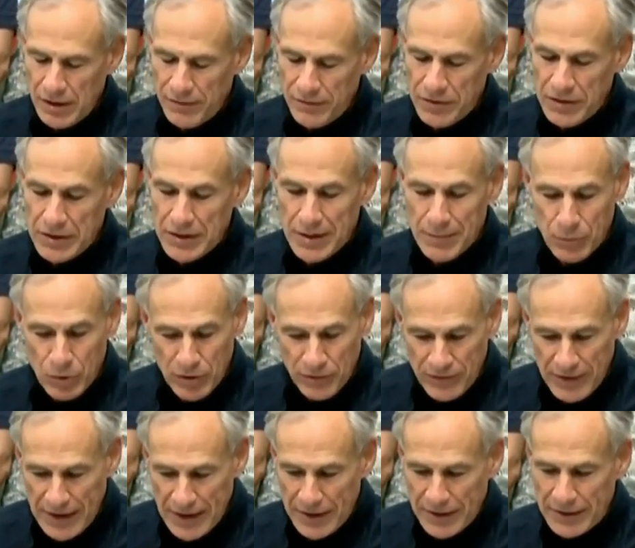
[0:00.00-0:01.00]
the number of
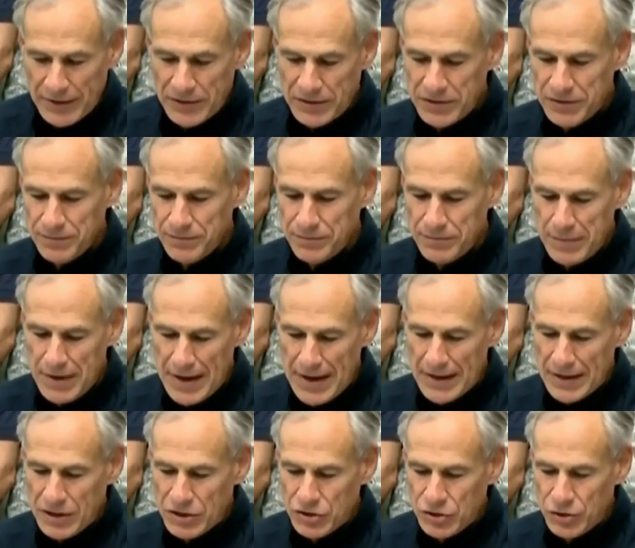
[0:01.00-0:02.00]
counties
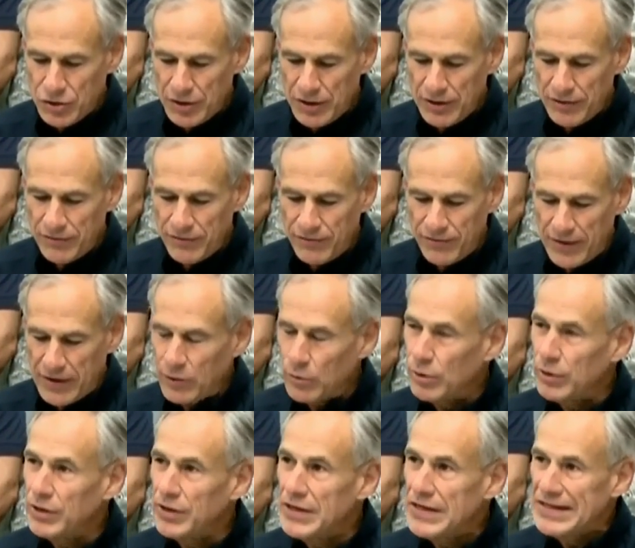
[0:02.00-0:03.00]
added to the
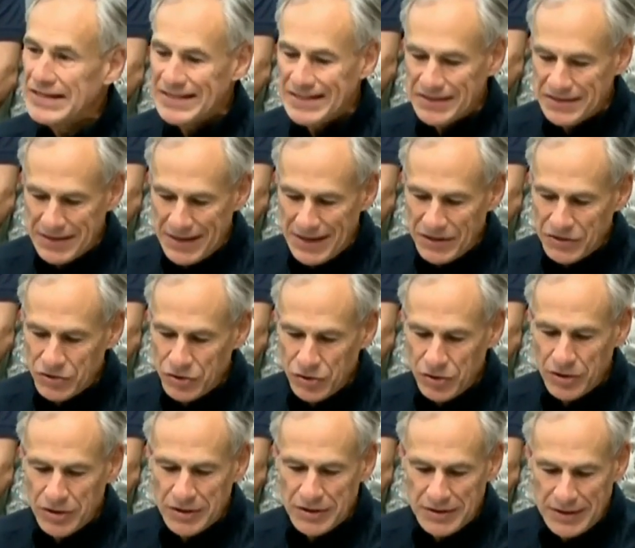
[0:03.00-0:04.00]
federal
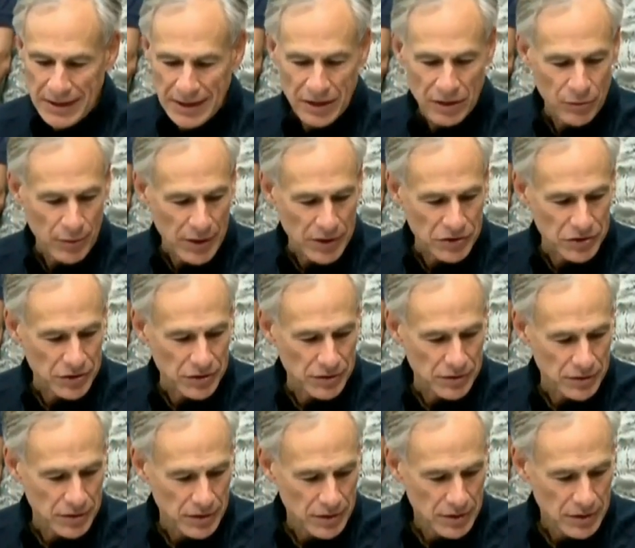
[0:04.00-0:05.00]
disaster declaration
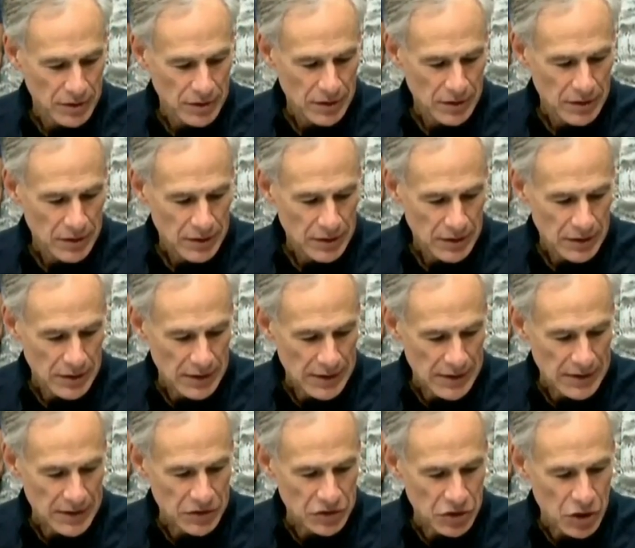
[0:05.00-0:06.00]
uh,
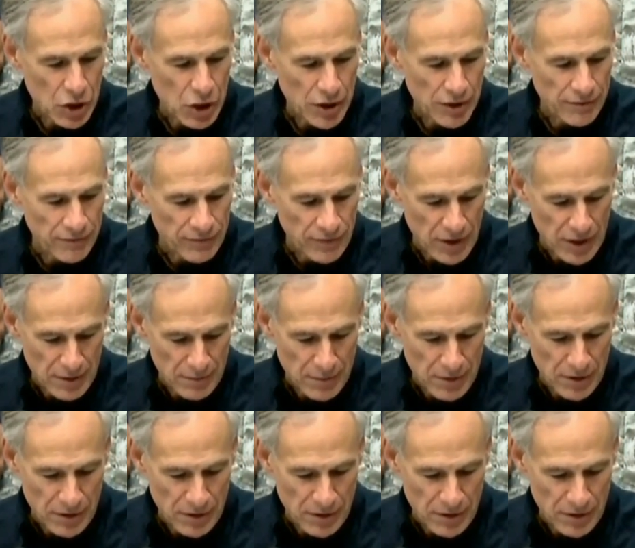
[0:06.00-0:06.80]
it has gone from